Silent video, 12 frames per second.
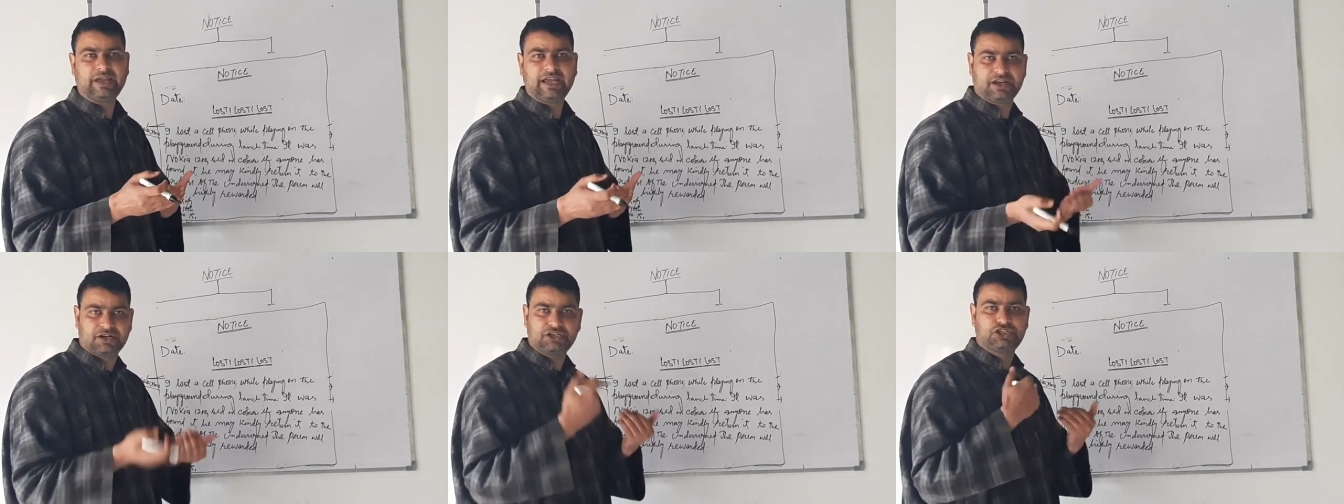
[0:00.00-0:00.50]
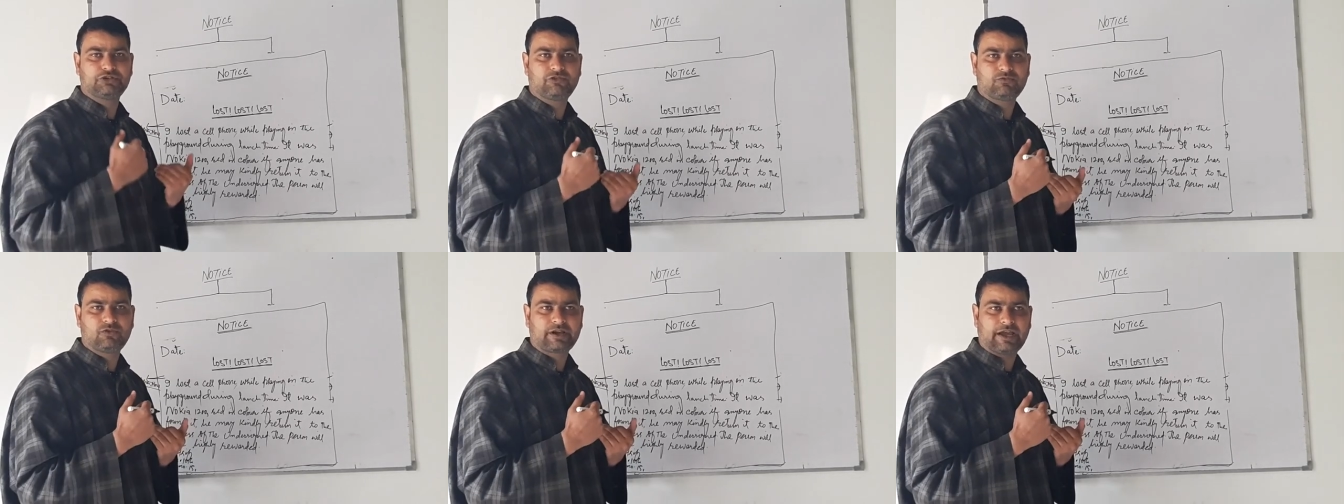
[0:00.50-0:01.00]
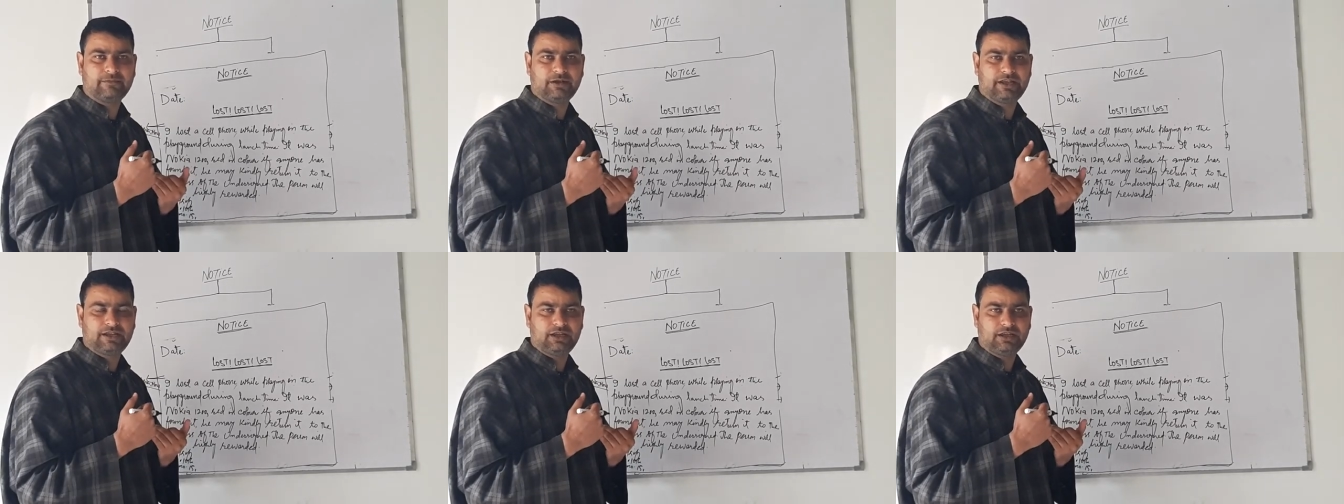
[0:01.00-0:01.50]
enrich your
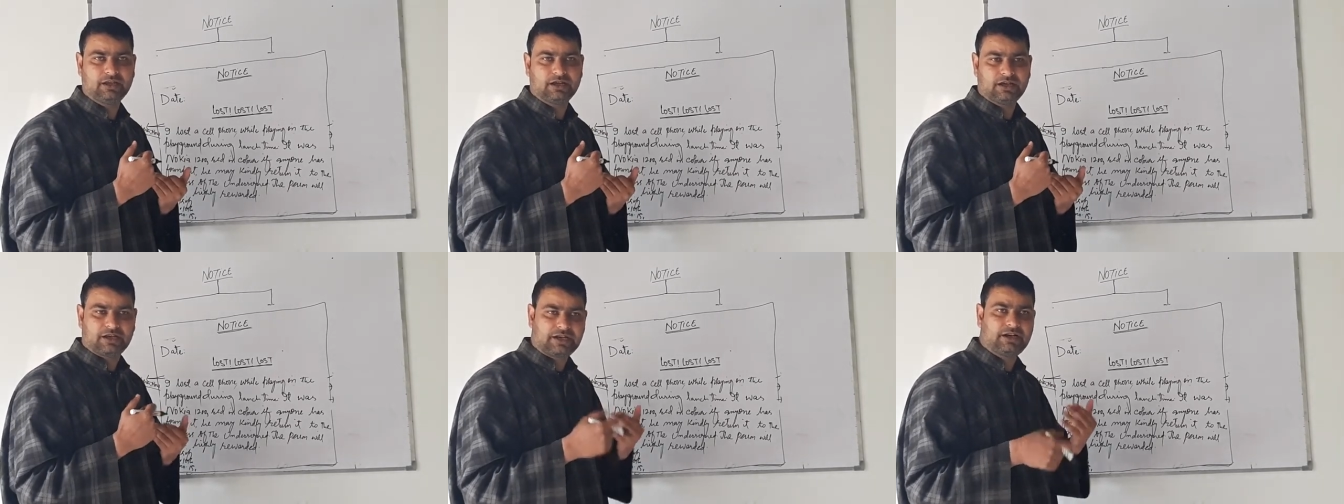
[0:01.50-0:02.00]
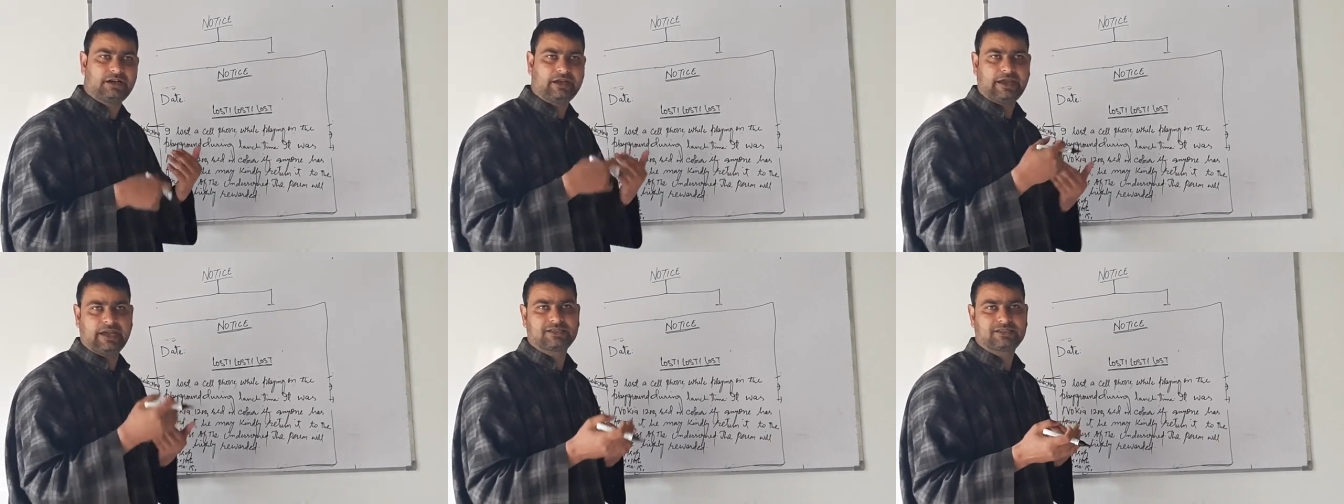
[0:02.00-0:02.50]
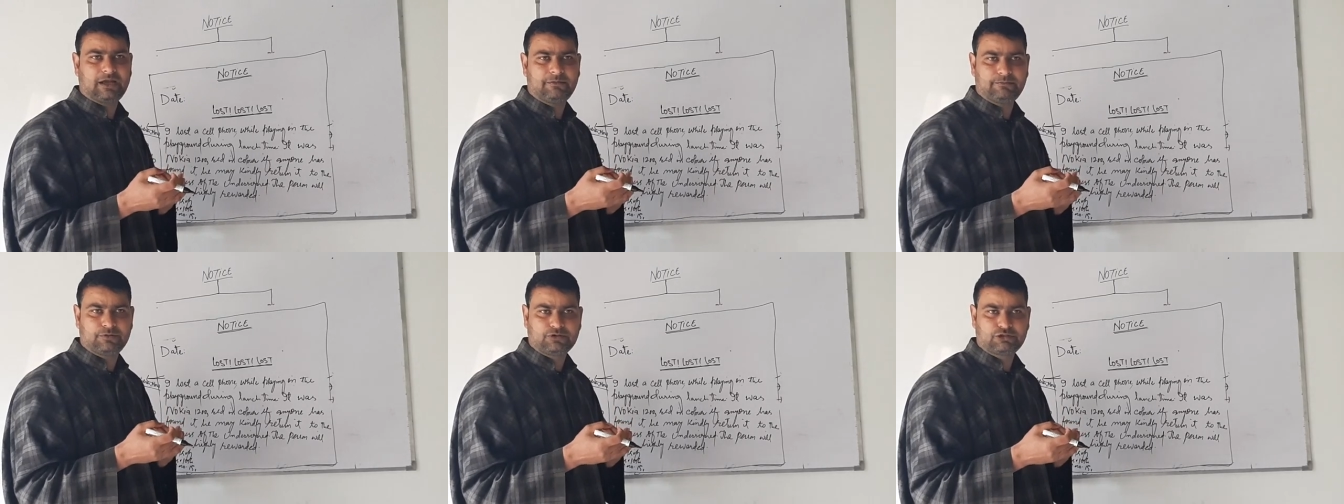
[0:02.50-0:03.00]
vocabulary, read
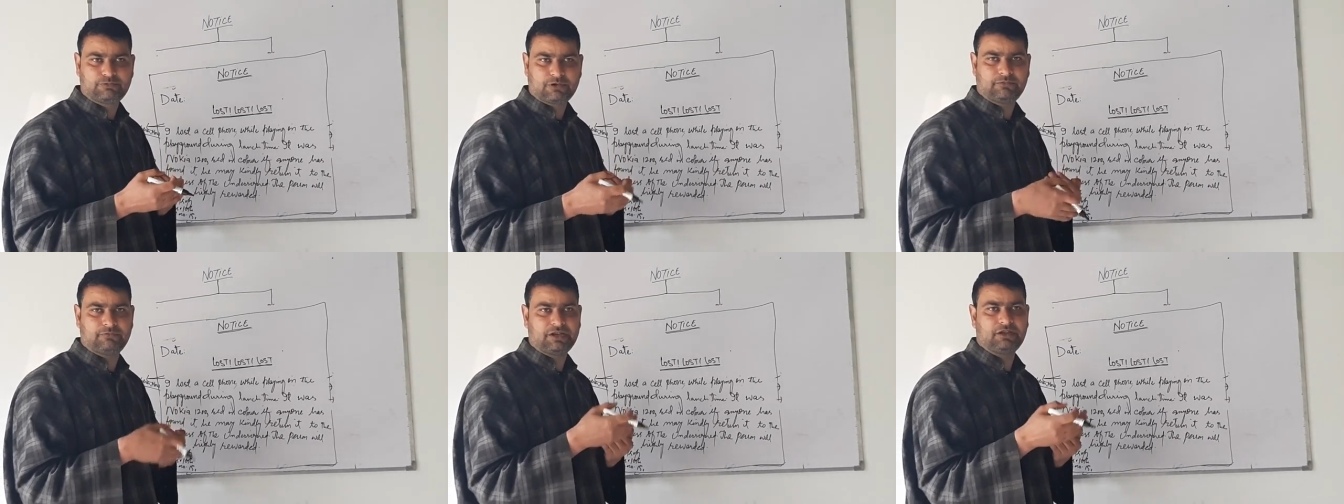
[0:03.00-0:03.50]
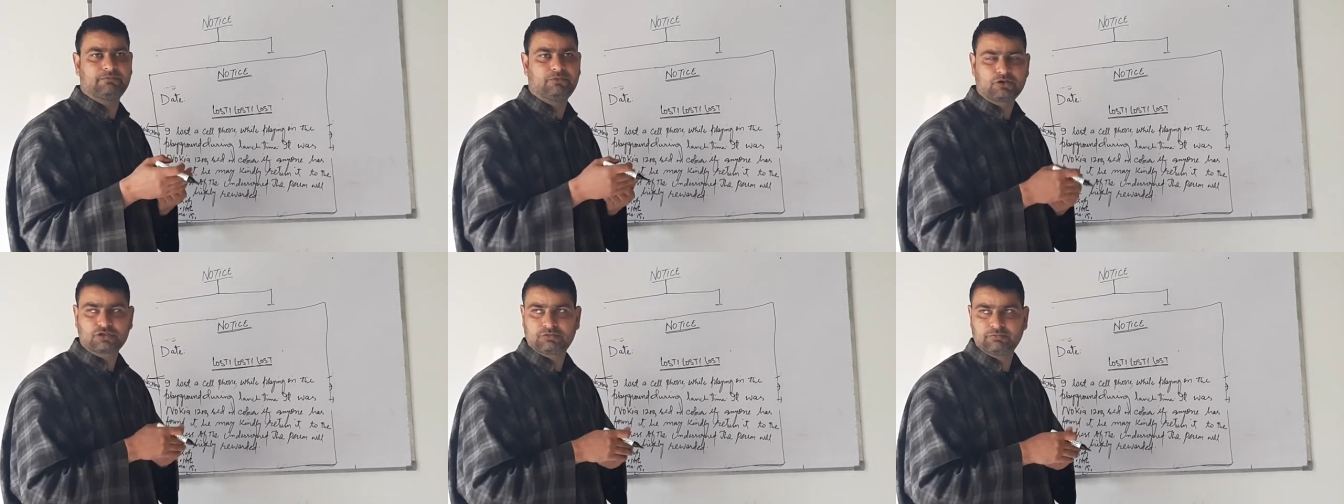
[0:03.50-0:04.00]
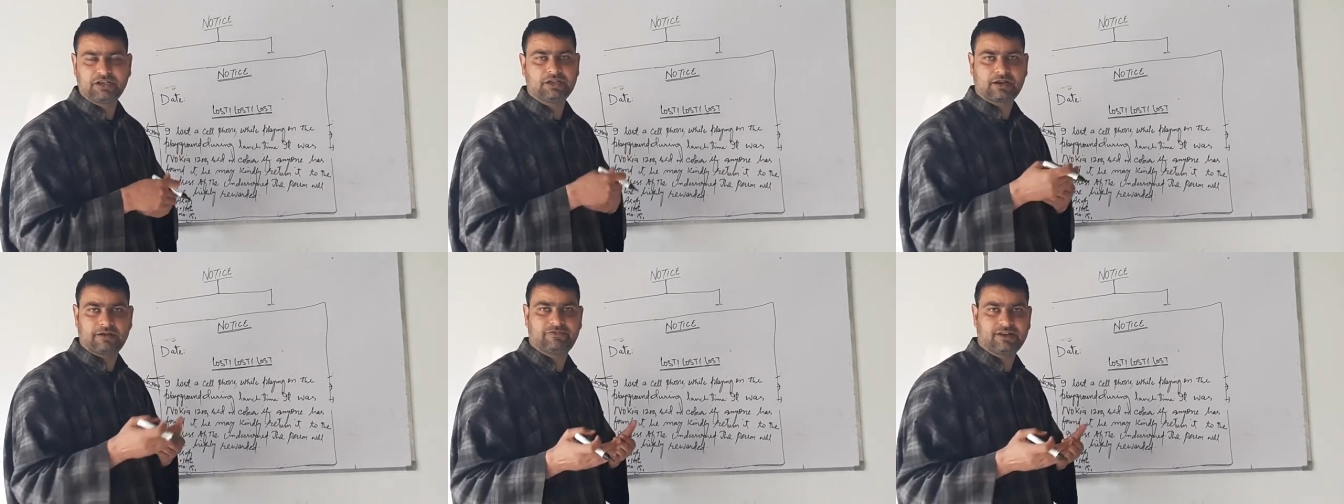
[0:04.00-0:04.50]
examples from many books, many
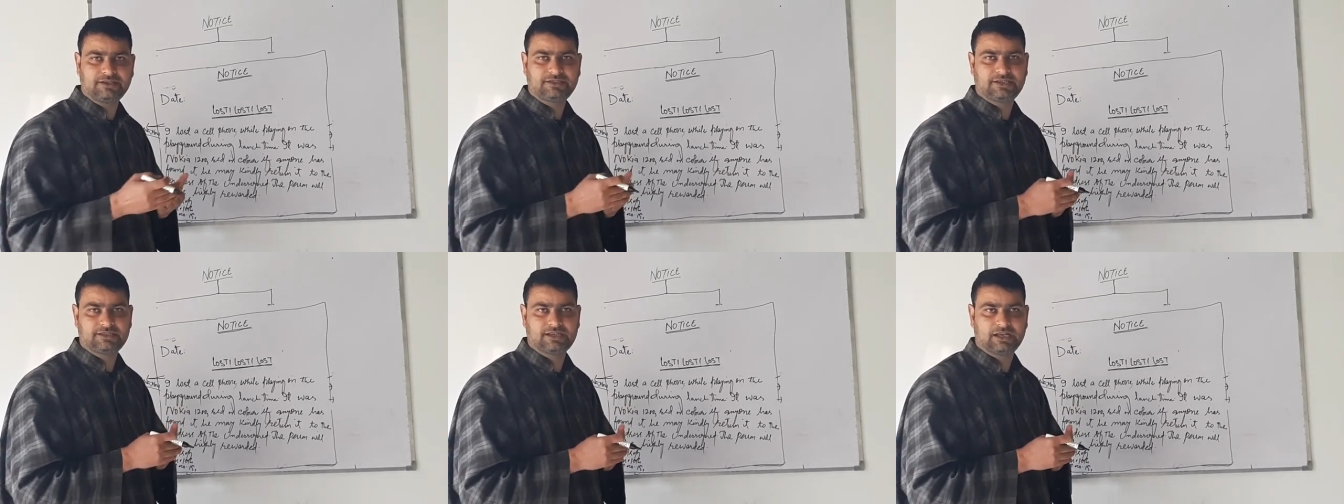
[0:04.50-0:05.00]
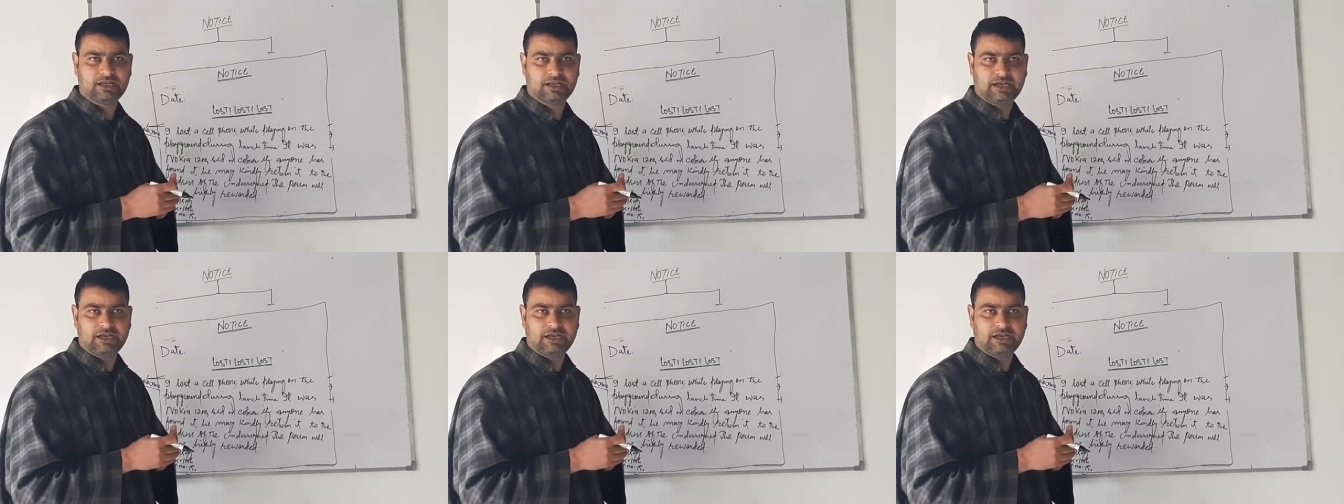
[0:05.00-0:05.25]
references,